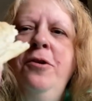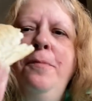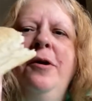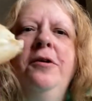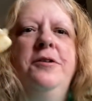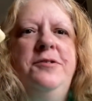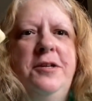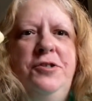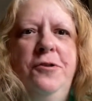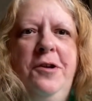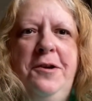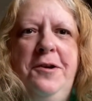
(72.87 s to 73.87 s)
part because
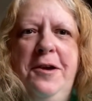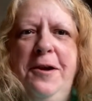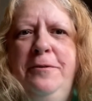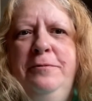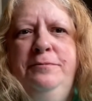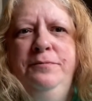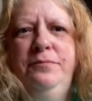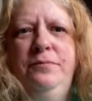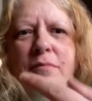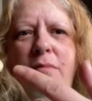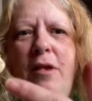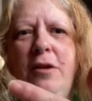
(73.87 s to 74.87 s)
as you're eating out,
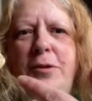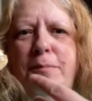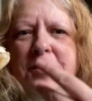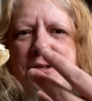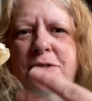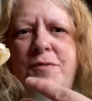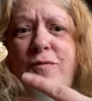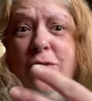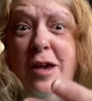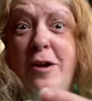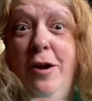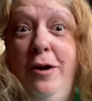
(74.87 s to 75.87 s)
the pieces
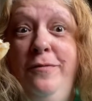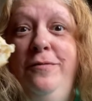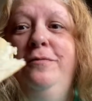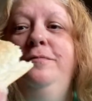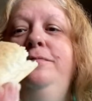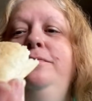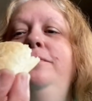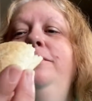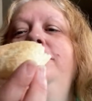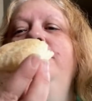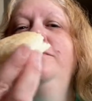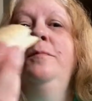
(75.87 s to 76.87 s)
flake off.
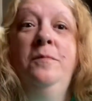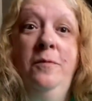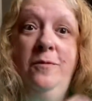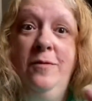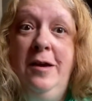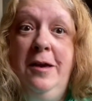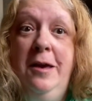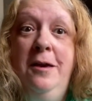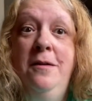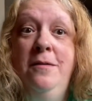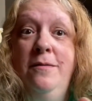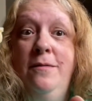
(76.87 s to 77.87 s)

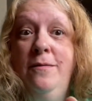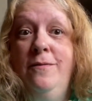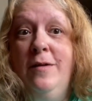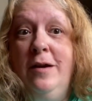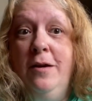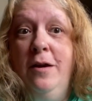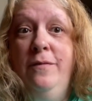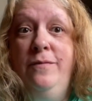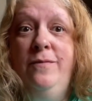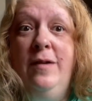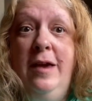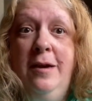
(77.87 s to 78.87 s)
Flaky, flake off,
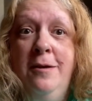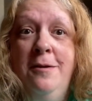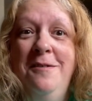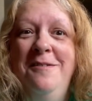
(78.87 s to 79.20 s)
flake.